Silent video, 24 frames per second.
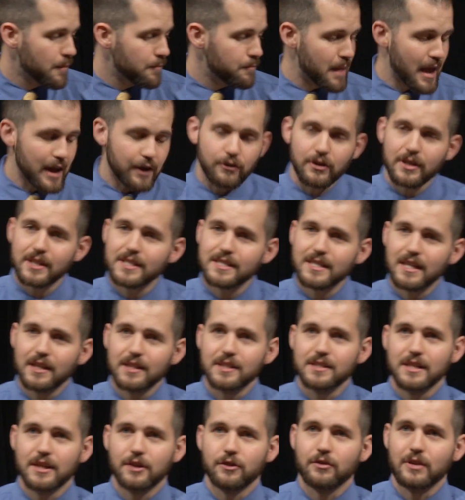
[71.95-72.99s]
Pancreas
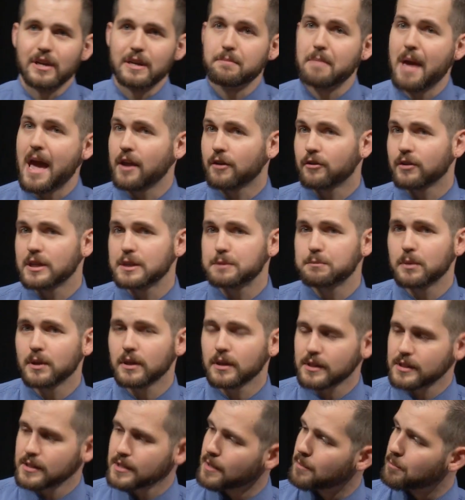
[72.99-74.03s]
cells need to read pancreas
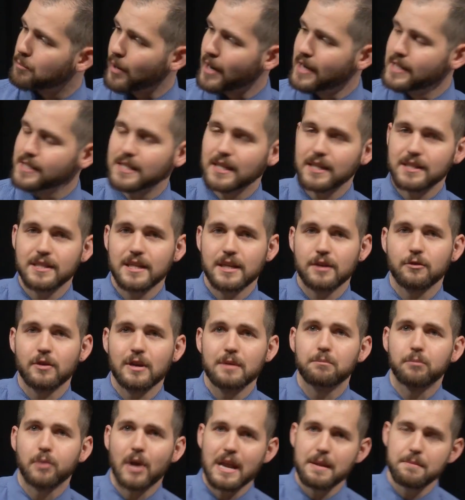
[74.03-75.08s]
books, brain cells need to
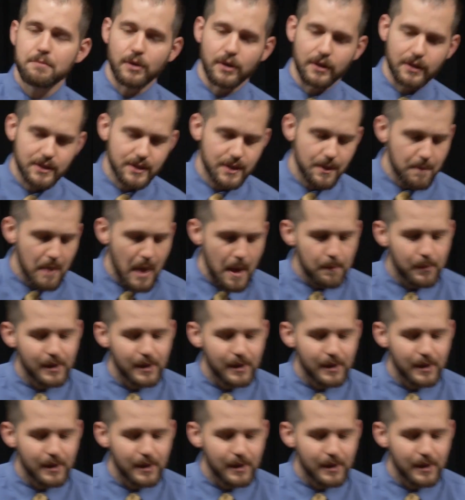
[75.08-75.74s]
read brain books.